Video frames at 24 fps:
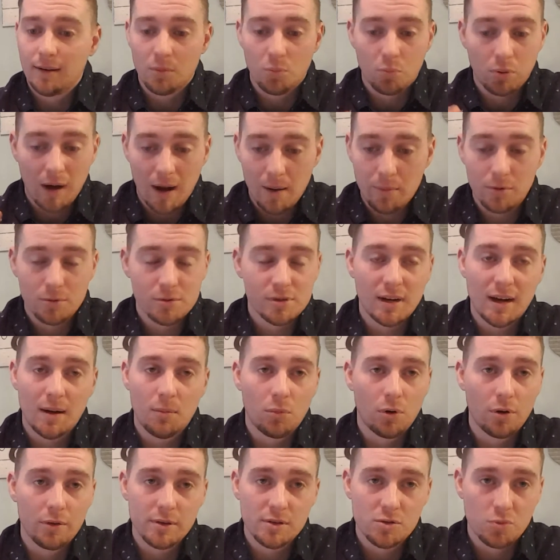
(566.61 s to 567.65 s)
it probably was not
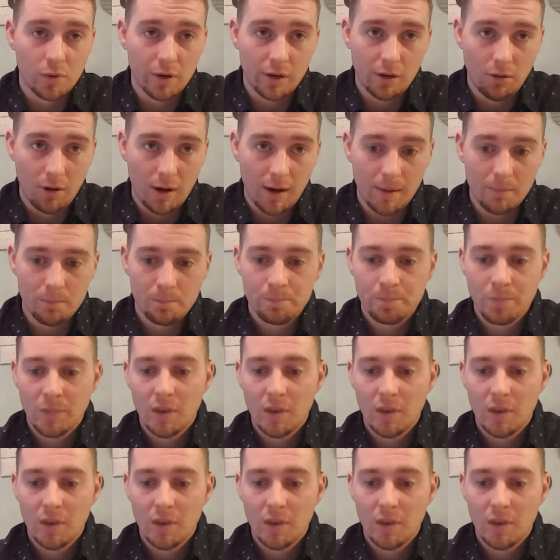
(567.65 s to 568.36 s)
more than 20 grand.